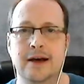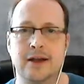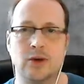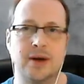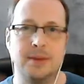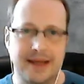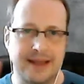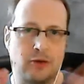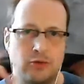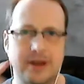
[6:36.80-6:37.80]
You want to make
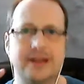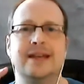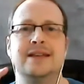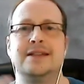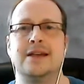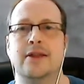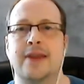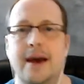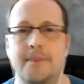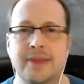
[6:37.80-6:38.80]
that real easy on
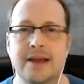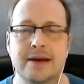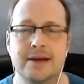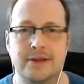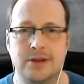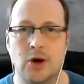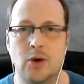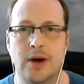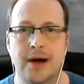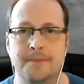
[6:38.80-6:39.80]
them.
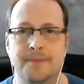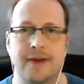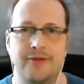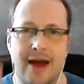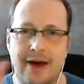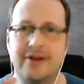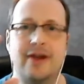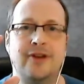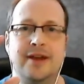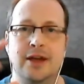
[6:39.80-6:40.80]
So if you have an
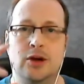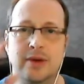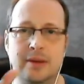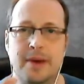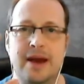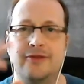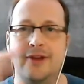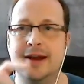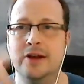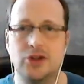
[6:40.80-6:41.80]
FAQ with a
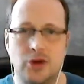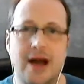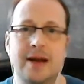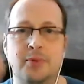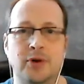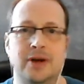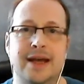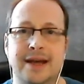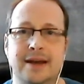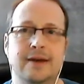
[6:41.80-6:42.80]
benefit, try to put
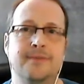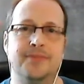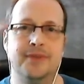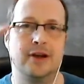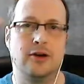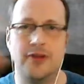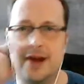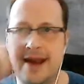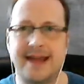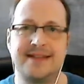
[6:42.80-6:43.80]
in, the
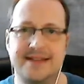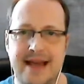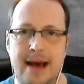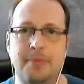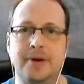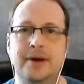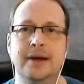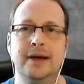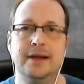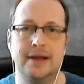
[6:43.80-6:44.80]
next step
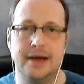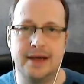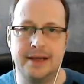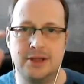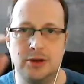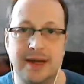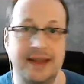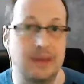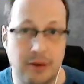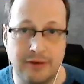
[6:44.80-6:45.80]
to
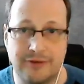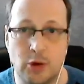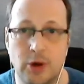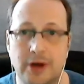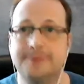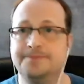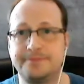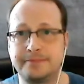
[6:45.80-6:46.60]
get them moving forward.